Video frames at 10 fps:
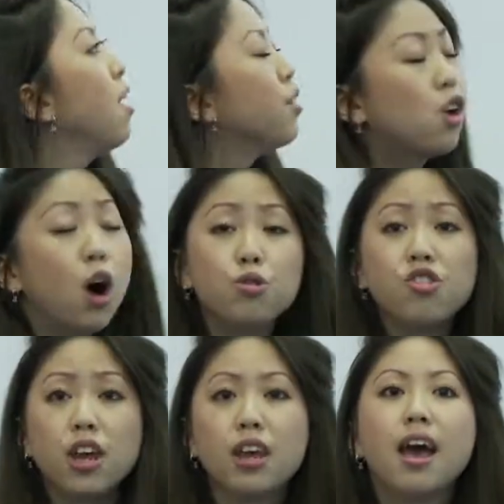The
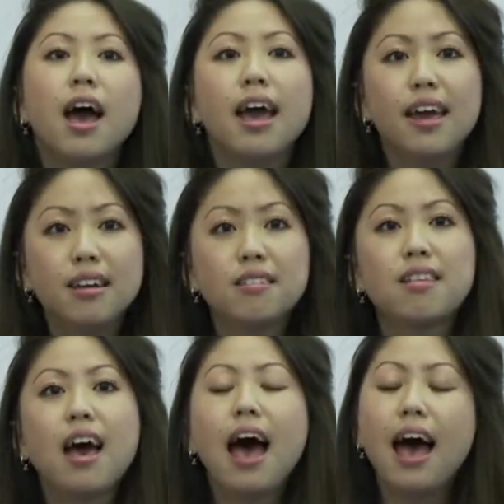Golgi
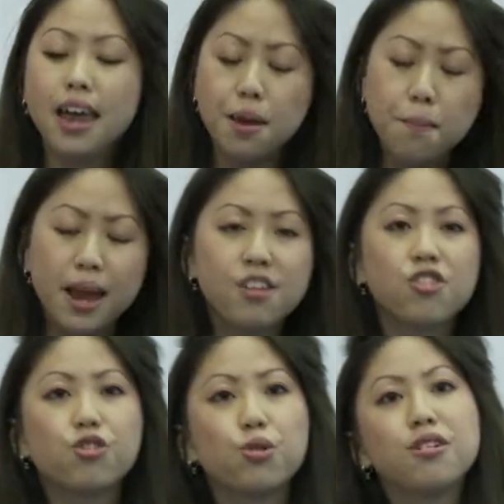is a
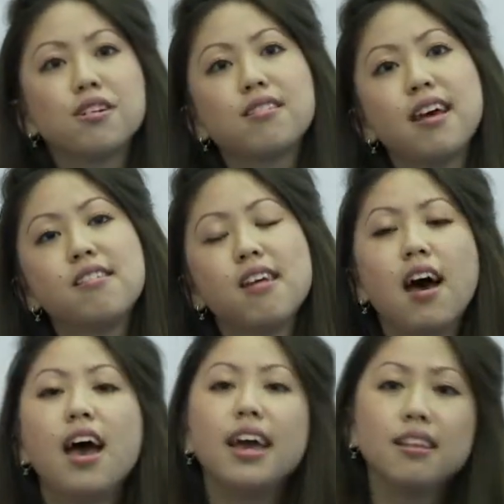major sorting
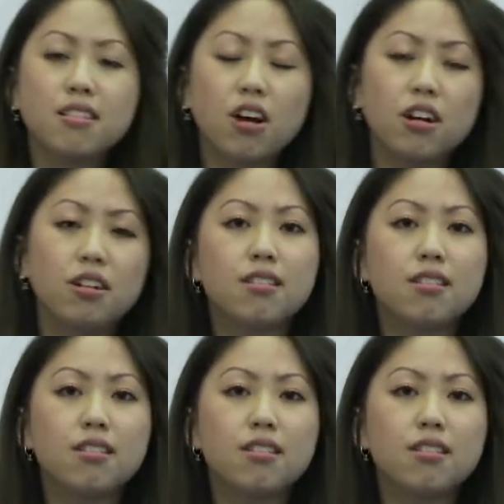centre inside our